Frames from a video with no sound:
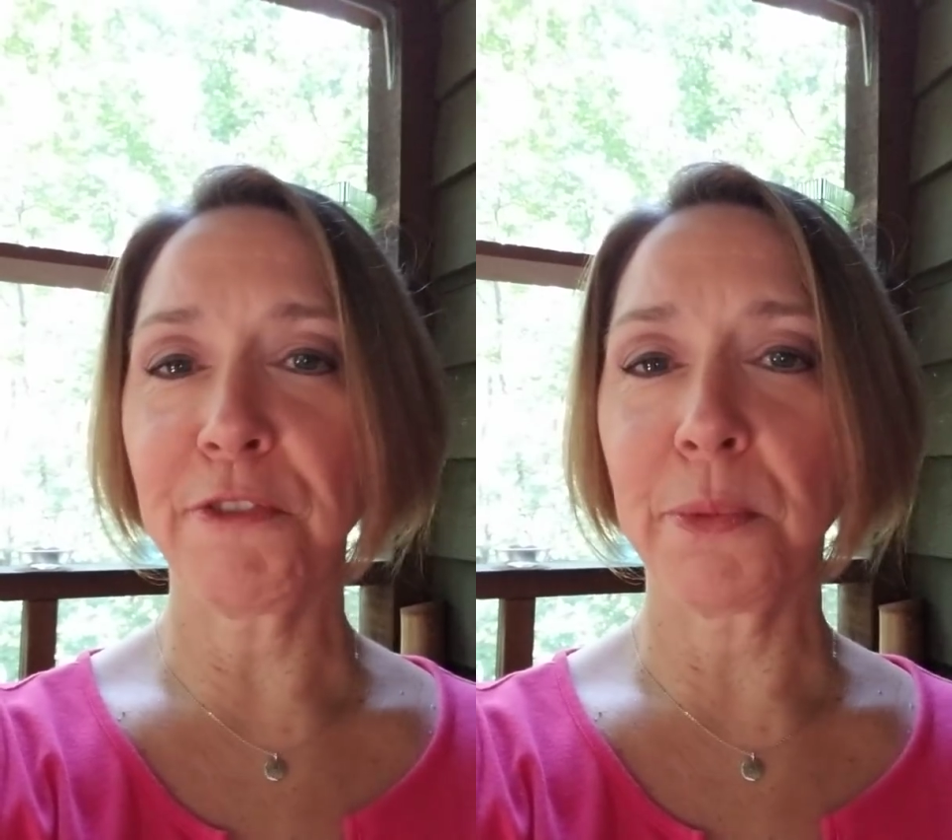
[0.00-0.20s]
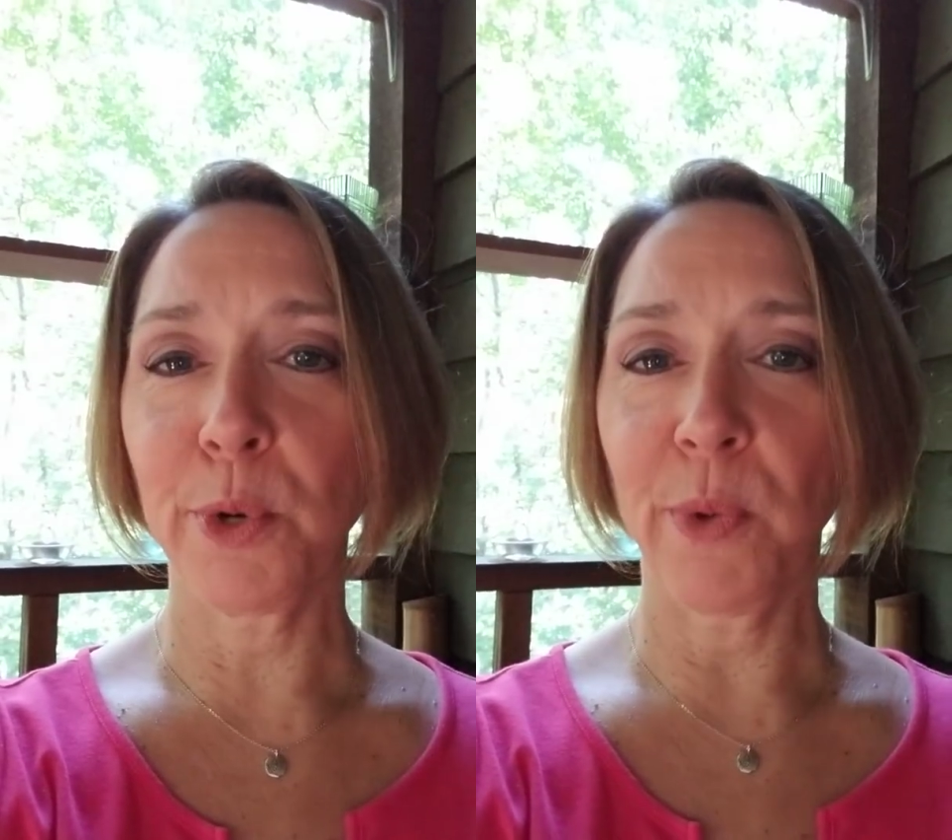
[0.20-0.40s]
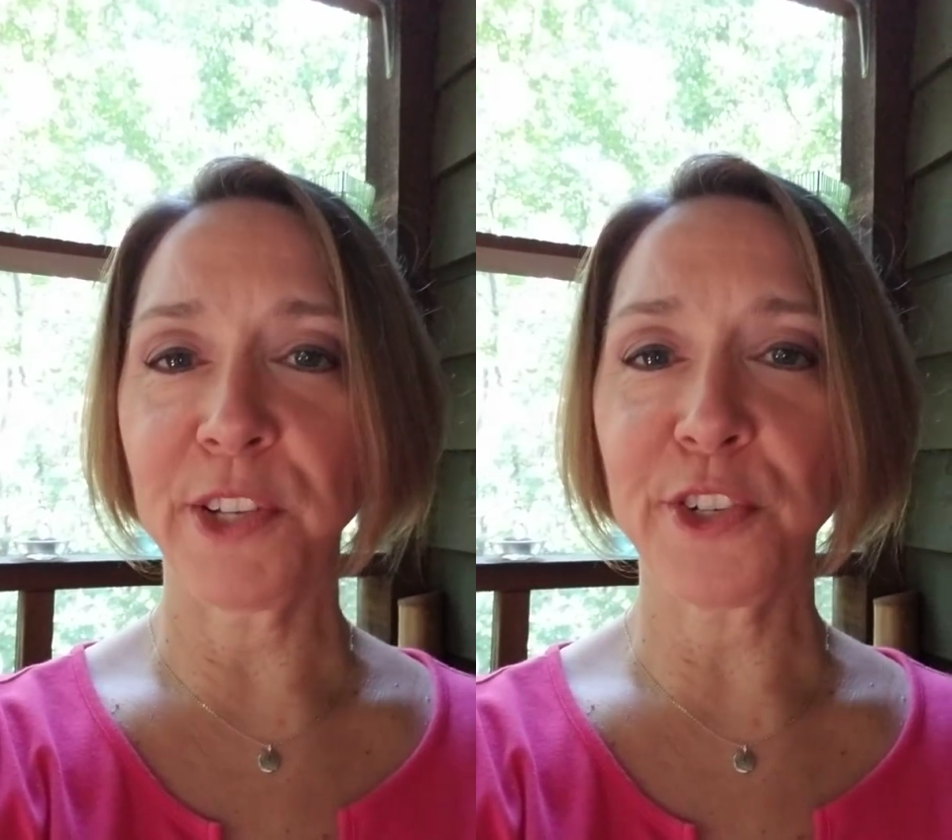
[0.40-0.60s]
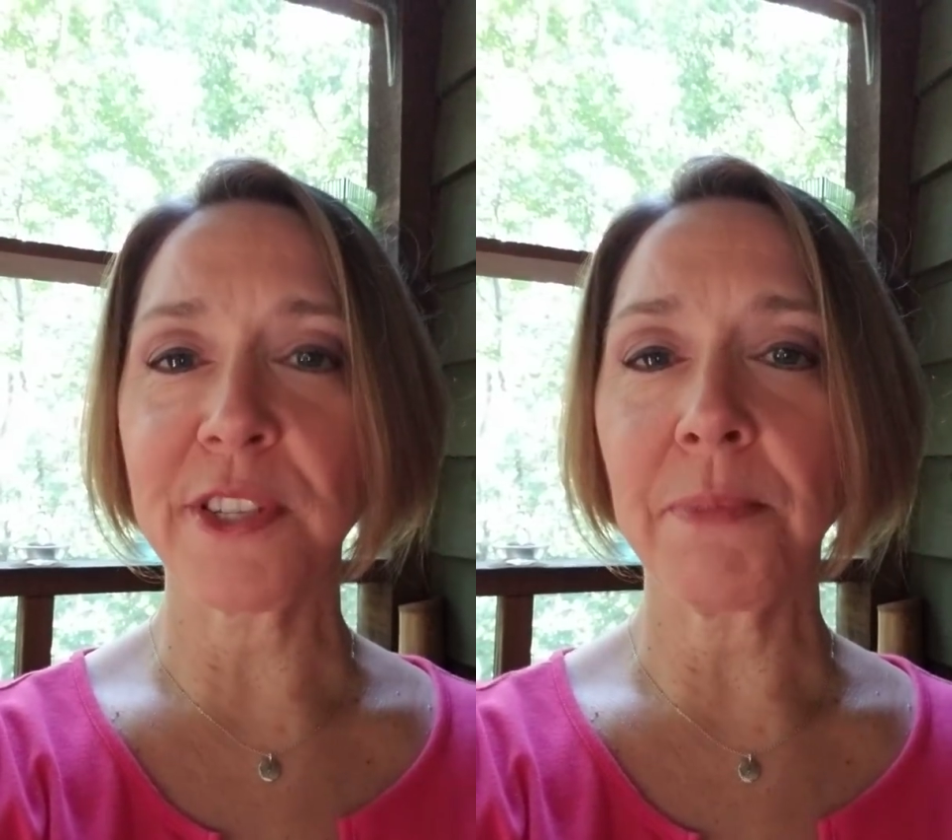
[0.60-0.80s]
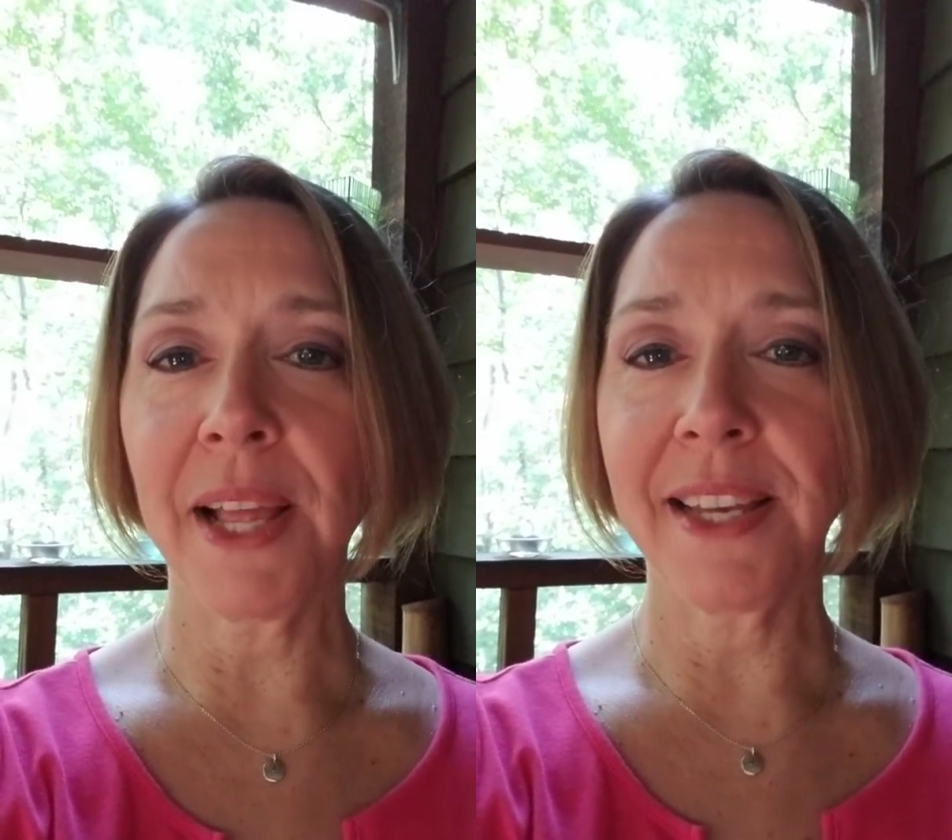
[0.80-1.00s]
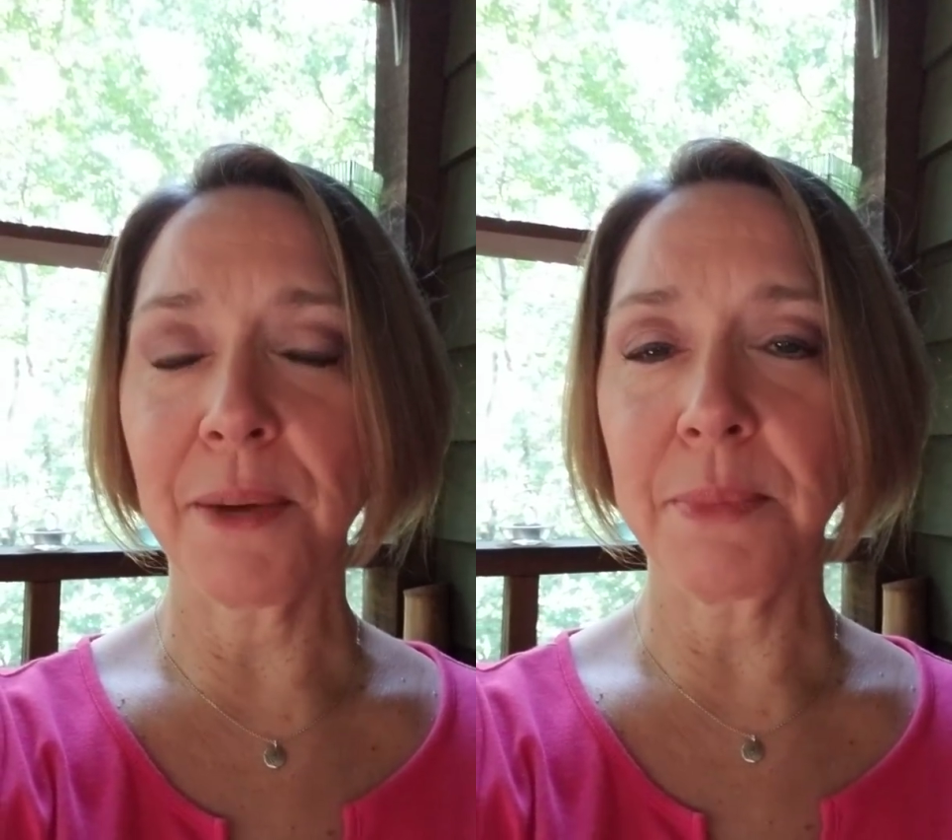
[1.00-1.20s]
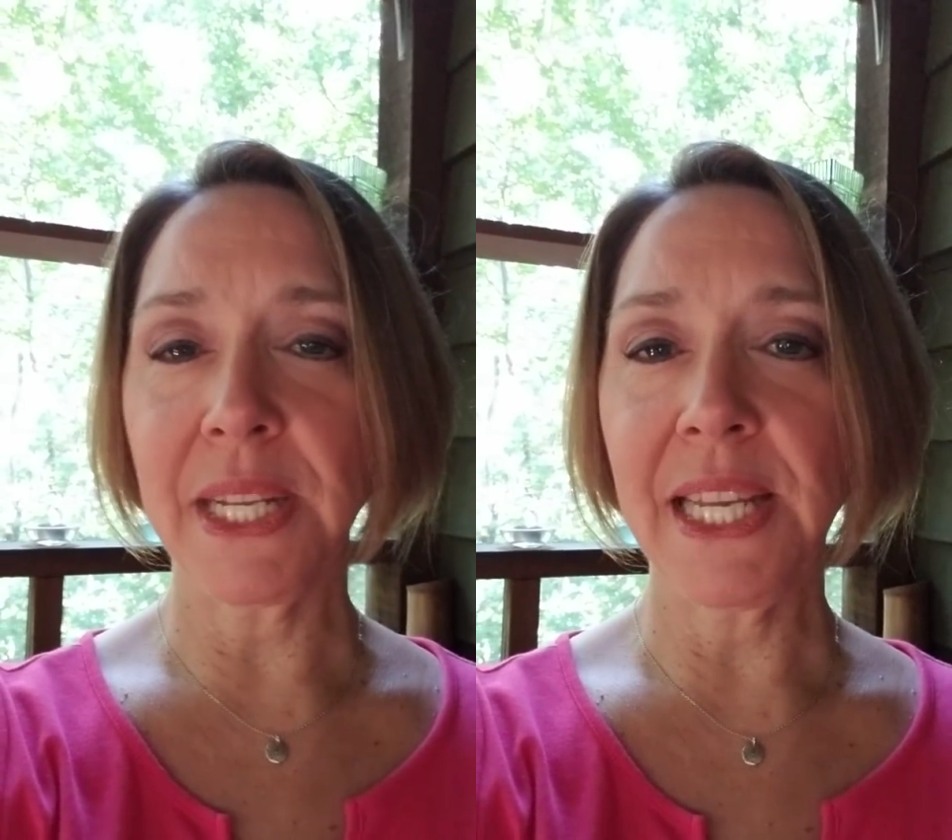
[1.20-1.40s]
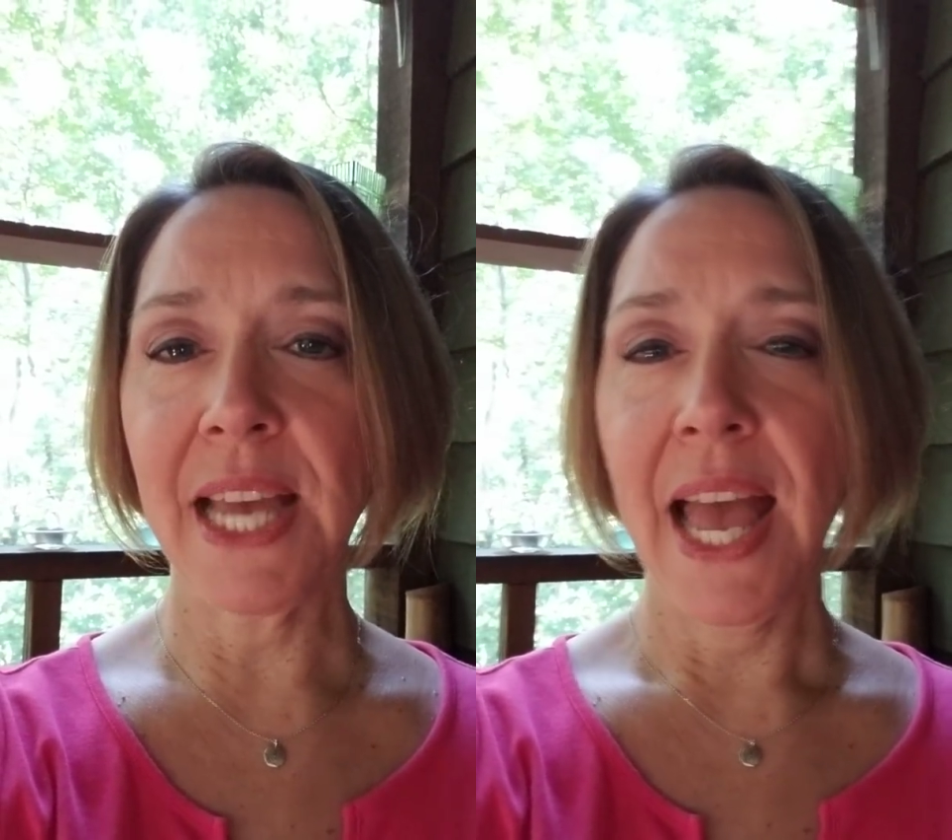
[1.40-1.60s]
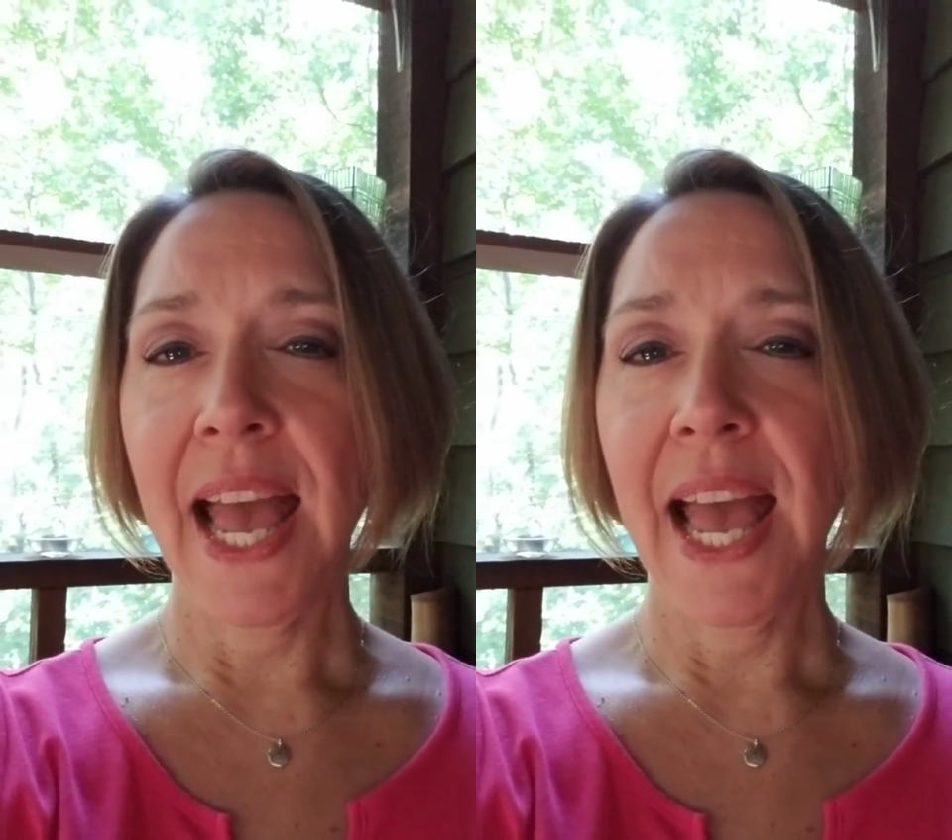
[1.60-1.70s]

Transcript: from Birdwatcher Supply Company,